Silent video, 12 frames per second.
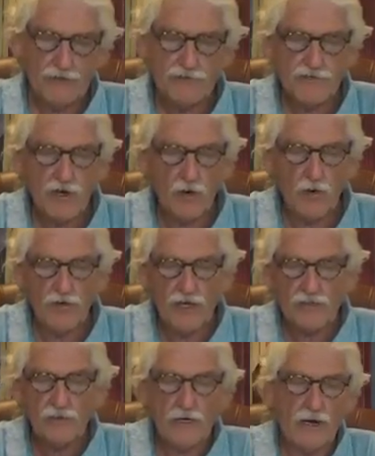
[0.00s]
So
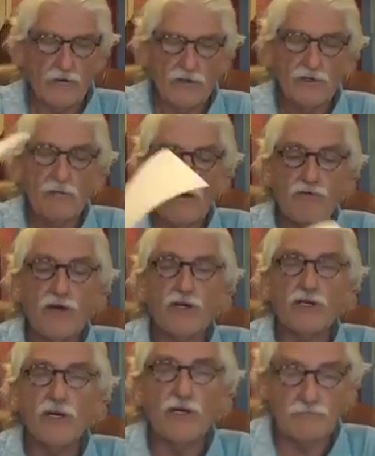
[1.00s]
that's what I would do, my
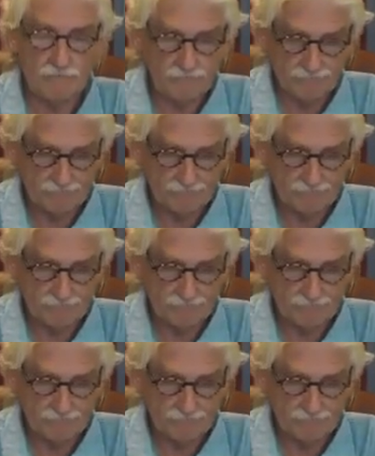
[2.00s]
friend Kurt.